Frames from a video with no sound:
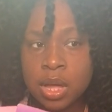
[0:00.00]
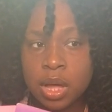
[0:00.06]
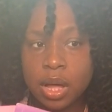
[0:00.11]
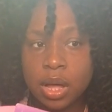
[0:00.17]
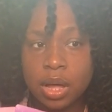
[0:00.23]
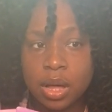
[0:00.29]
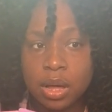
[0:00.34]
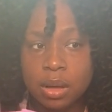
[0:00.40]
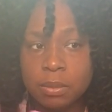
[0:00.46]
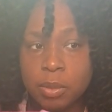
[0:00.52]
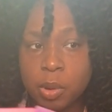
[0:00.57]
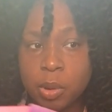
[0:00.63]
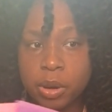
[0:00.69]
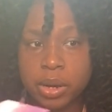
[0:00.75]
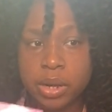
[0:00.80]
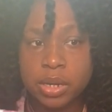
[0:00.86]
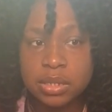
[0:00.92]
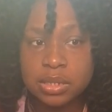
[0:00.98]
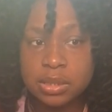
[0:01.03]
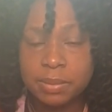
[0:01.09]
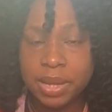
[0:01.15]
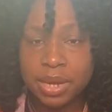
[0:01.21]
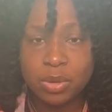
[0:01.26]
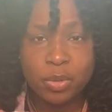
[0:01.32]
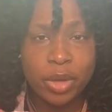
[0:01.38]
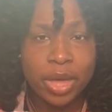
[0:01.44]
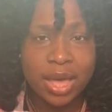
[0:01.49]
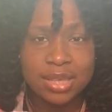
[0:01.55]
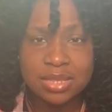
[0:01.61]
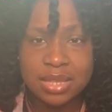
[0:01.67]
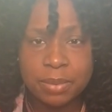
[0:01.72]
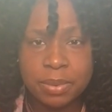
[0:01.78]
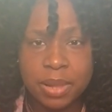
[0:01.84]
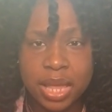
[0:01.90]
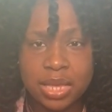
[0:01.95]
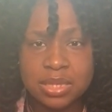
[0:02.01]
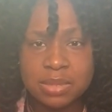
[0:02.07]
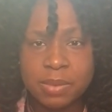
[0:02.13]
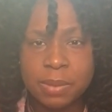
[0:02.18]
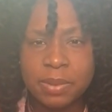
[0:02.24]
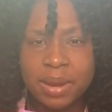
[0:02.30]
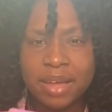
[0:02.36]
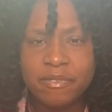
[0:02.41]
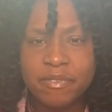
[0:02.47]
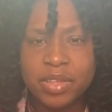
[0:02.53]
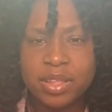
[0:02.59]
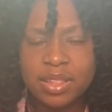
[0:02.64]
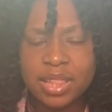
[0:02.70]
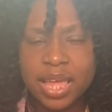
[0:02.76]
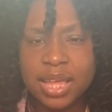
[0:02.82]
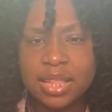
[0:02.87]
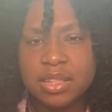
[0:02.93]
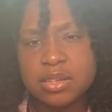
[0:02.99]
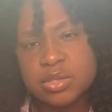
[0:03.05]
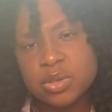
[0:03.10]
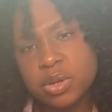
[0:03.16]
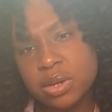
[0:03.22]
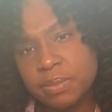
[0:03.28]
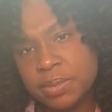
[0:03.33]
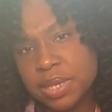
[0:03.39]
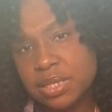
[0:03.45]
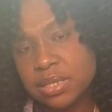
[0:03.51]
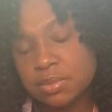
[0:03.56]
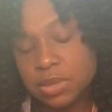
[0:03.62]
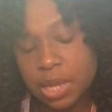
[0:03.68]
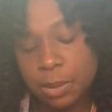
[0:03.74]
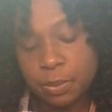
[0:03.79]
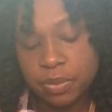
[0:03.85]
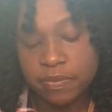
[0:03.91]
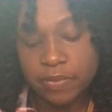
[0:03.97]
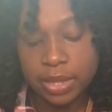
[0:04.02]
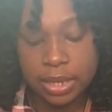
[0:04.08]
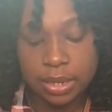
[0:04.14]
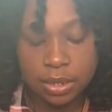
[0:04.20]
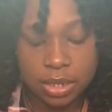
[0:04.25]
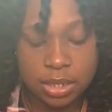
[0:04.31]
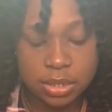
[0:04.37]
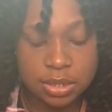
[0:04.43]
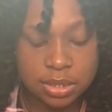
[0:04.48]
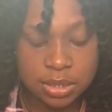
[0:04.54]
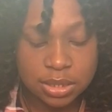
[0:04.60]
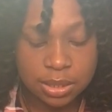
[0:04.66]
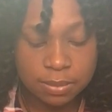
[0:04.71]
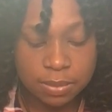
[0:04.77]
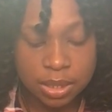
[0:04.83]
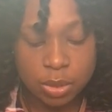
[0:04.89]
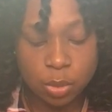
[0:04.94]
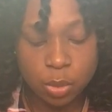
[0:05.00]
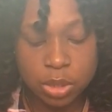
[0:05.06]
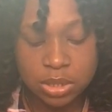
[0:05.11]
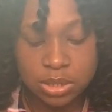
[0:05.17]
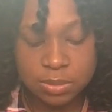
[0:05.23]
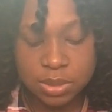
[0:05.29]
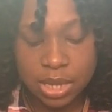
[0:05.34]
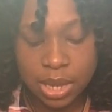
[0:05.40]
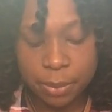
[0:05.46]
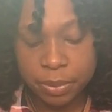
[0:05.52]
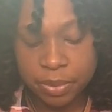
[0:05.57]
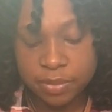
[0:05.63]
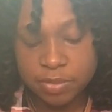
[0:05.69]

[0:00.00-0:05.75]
or somebody who has that placement, but I feel like there's going to be some type of ending to something, or some type of